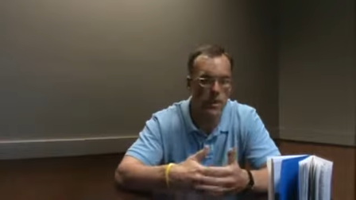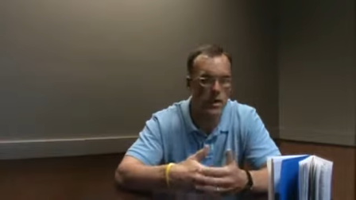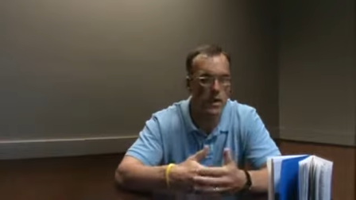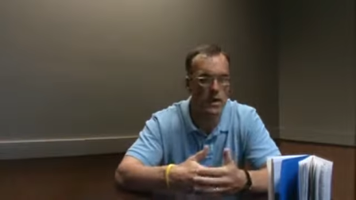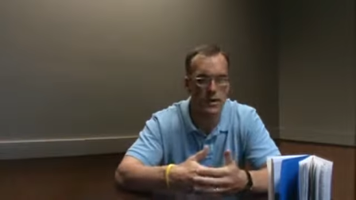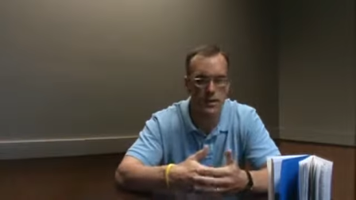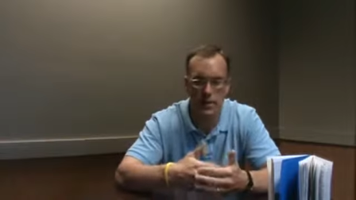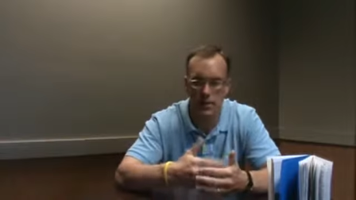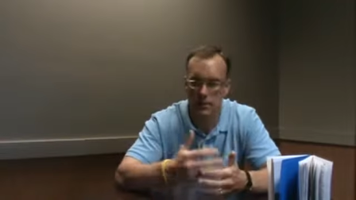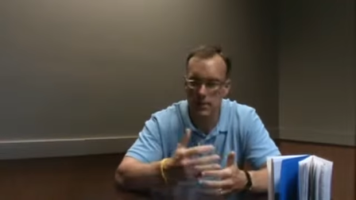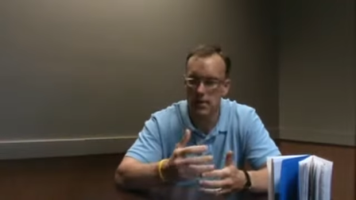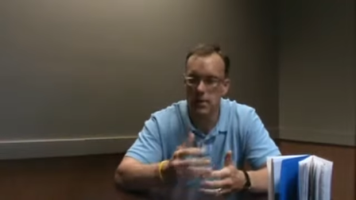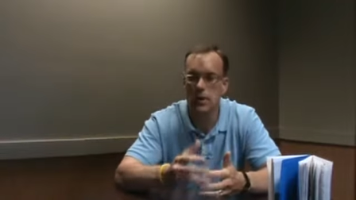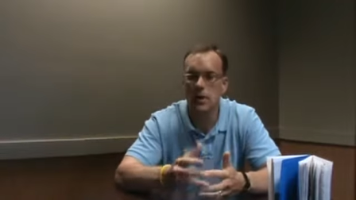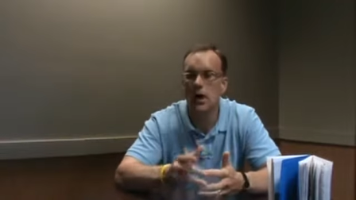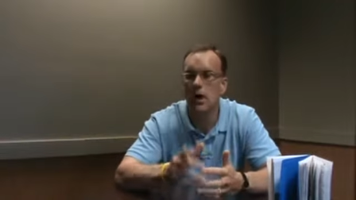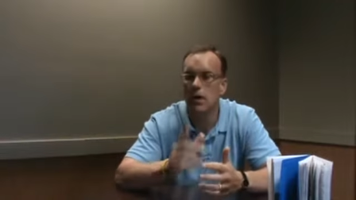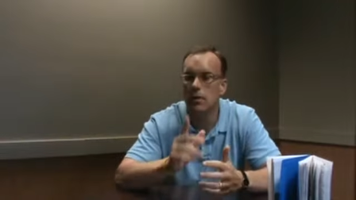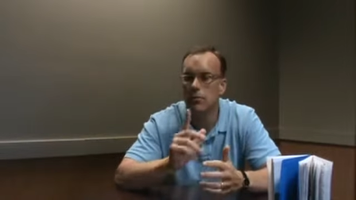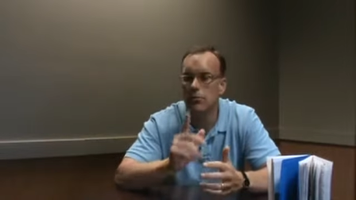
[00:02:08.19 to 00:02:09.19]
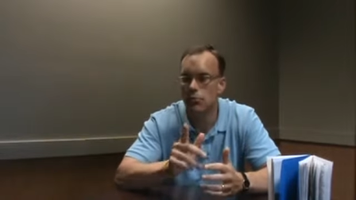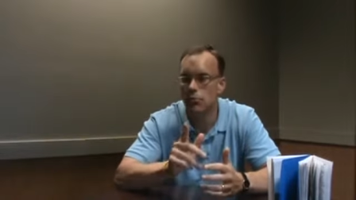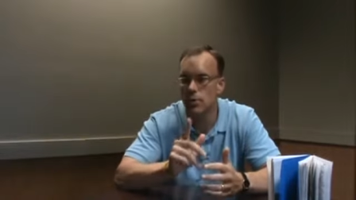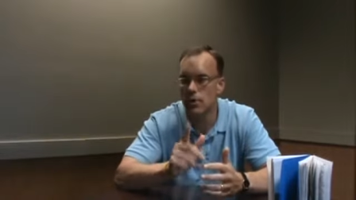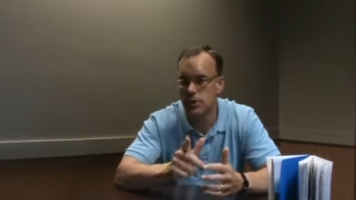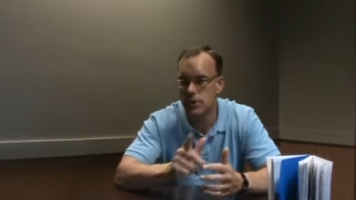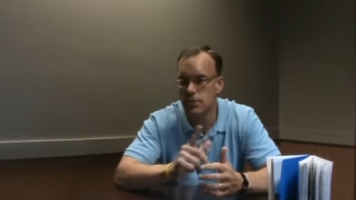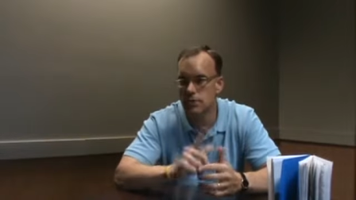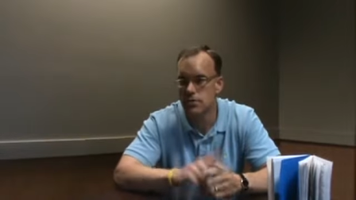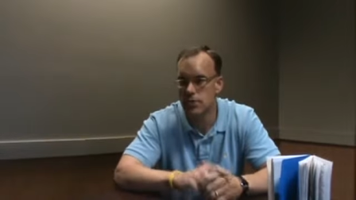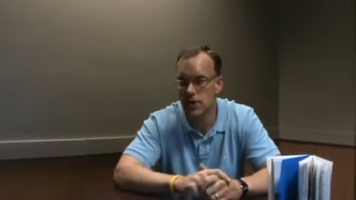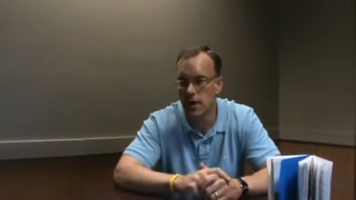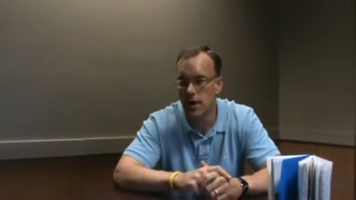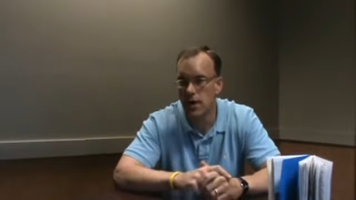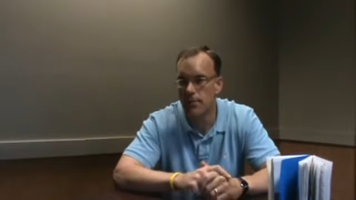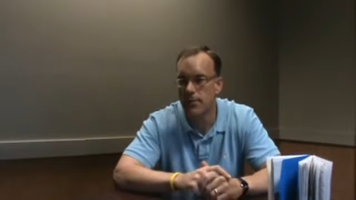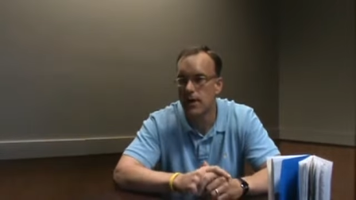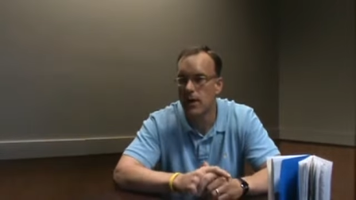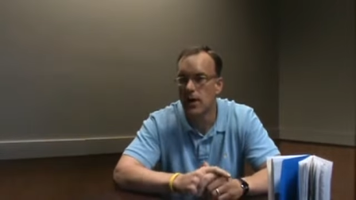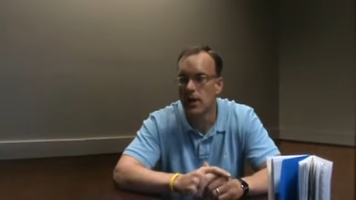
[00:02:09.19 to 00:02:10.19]
month. It comes when you
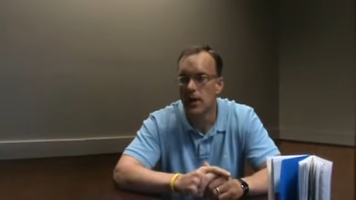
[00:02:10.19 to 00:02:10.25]
sell.